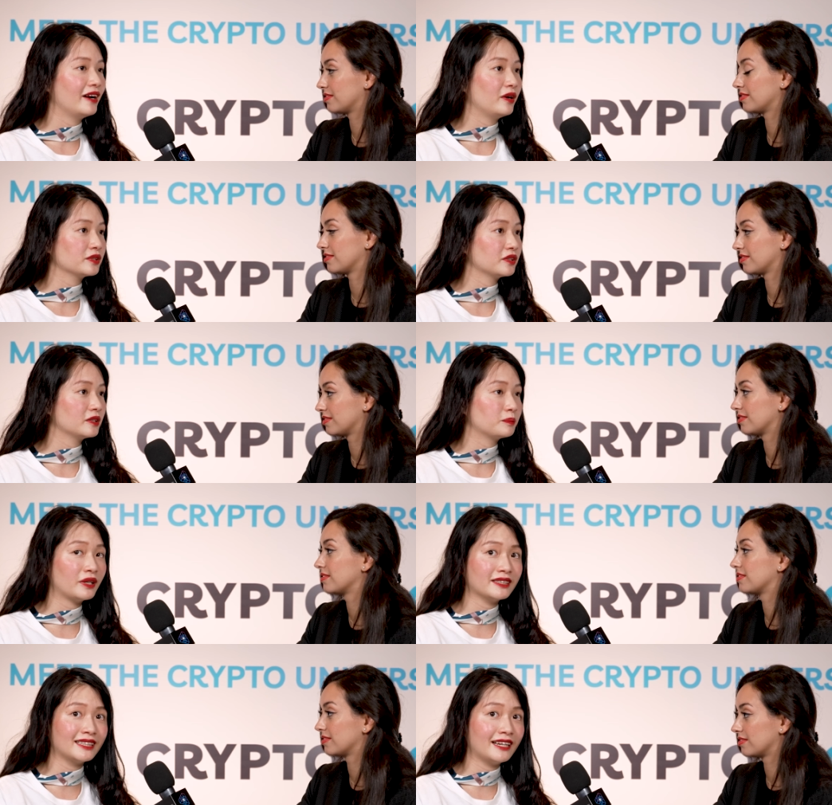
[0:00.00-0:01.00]
Speaker 1: and also the
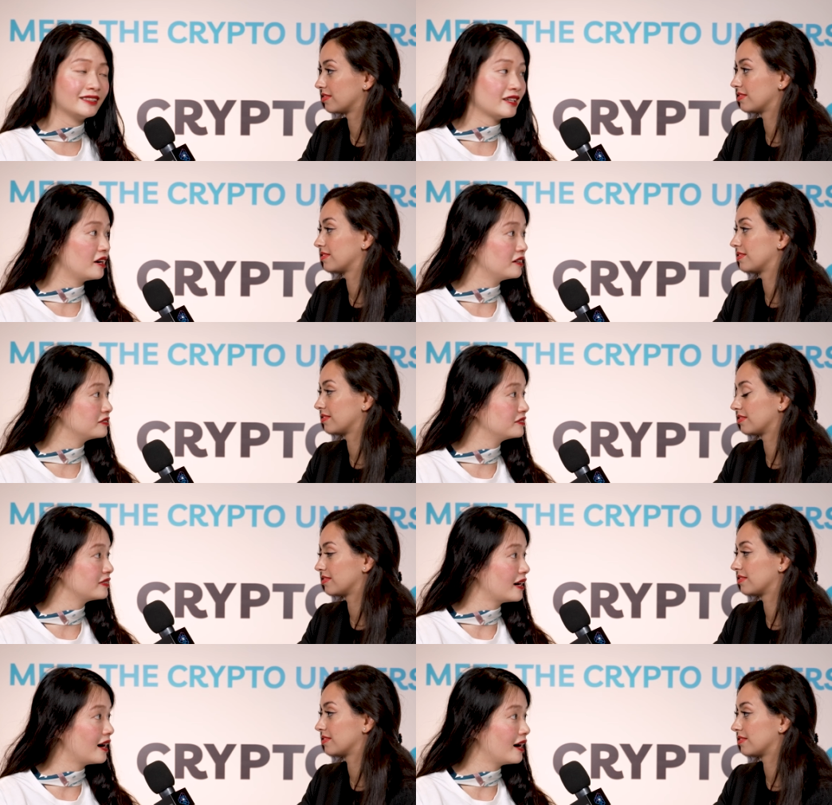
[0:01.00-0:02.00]
president of
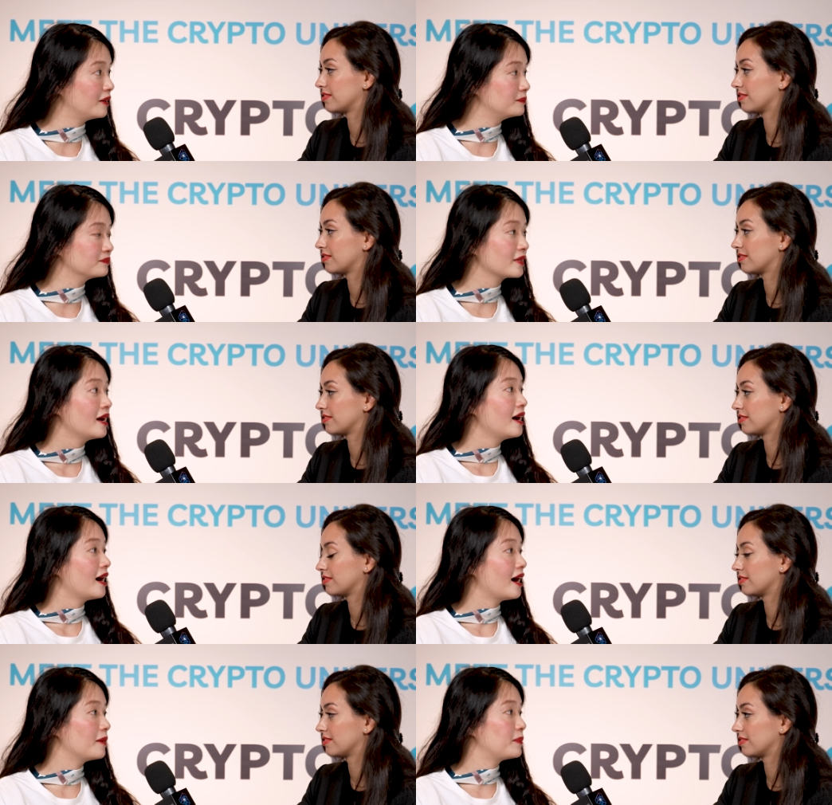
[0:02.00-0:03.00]
um,
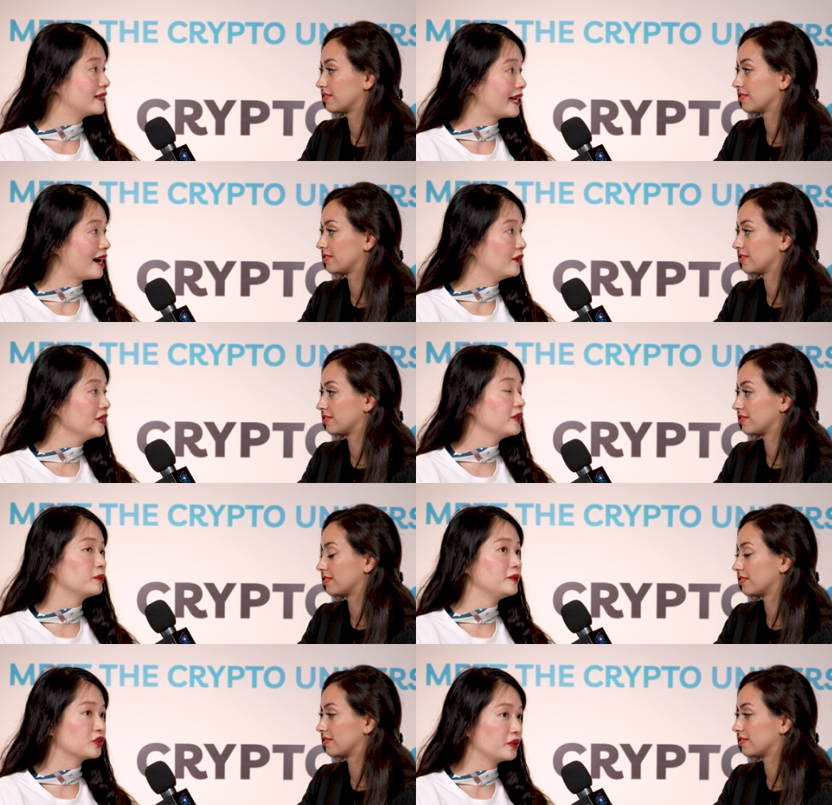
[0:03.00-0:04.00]
uh, Palau, he
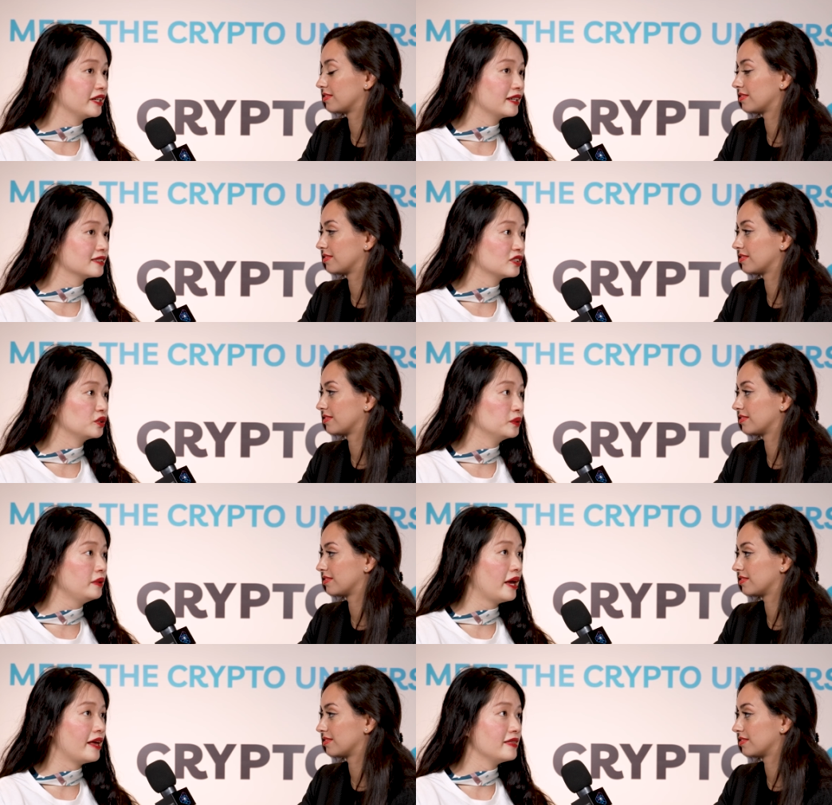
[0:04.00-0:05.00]
will be joining us too.
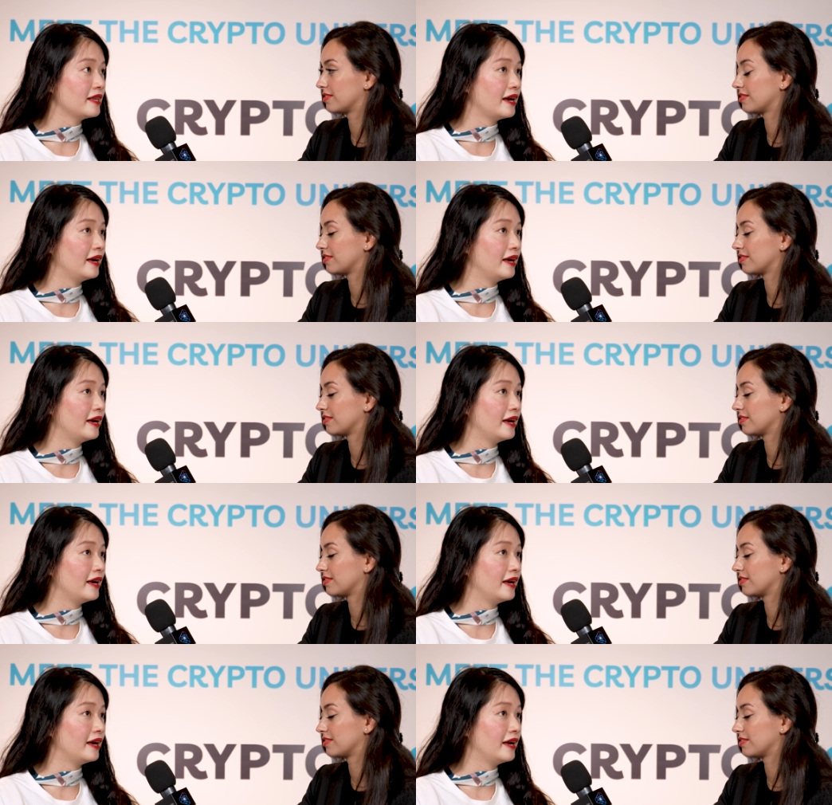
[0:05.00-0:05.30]
And